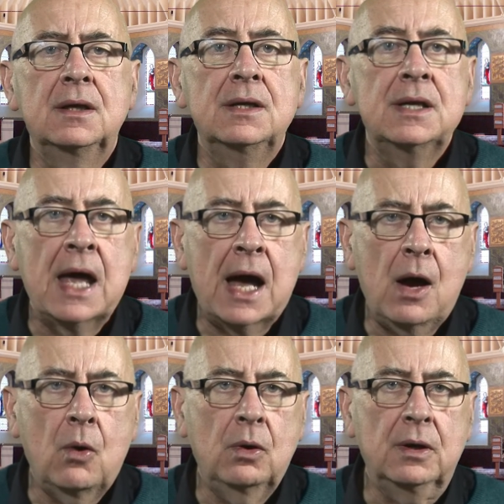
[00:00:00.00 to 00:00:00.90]

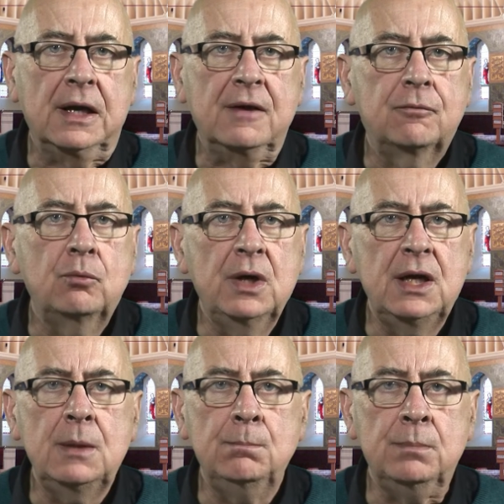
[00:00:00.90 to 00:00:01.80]
Now, if
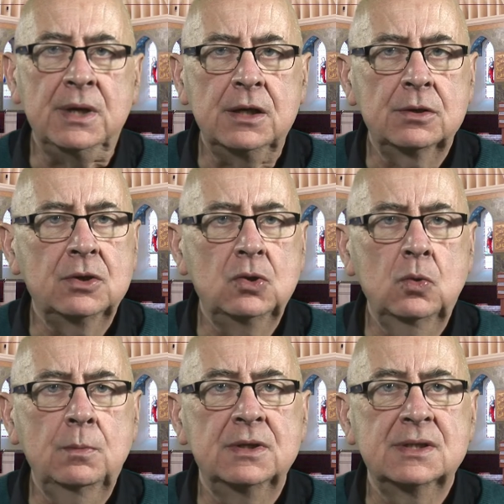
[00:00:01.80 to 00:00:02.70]
we mere
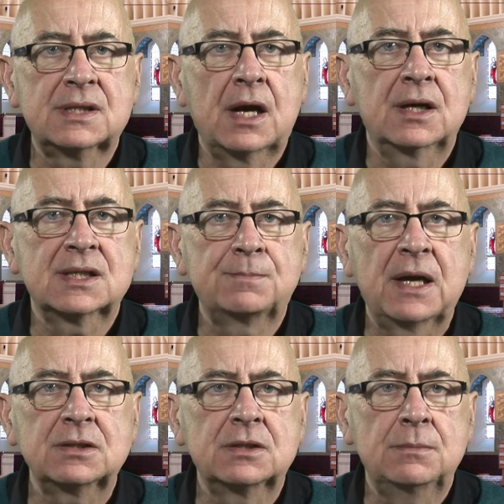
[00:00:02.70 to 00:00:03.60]
humans are
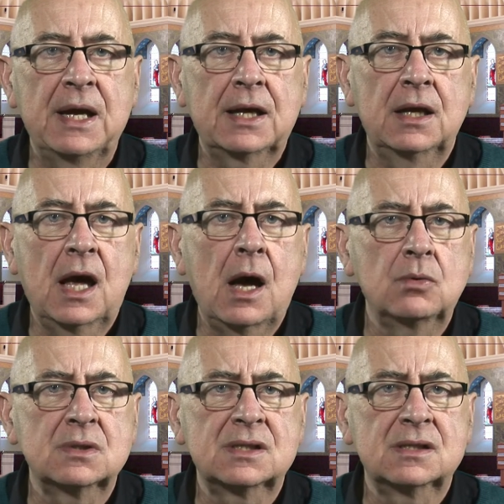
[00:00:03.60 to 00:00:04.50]
expected to make
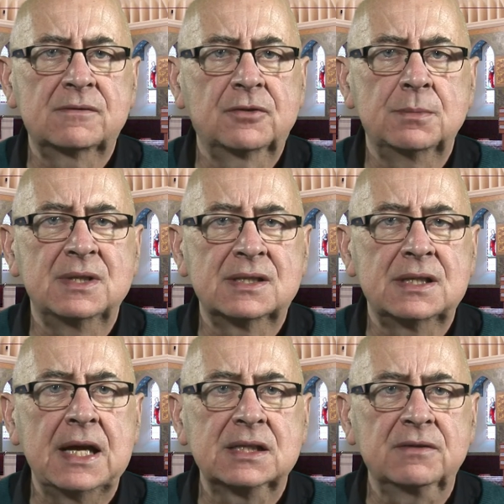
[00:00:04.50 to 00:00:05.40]
allowances for the
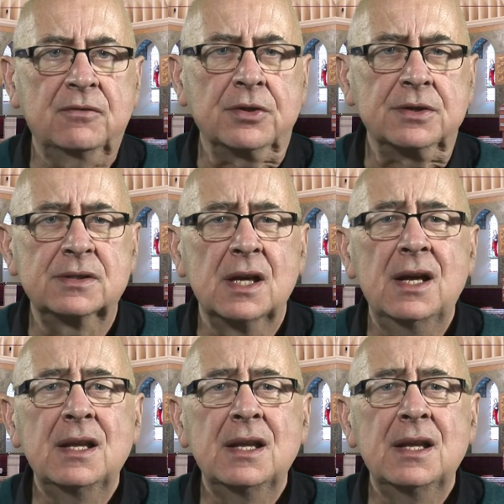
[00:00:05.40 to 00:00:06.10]
mistakes of others,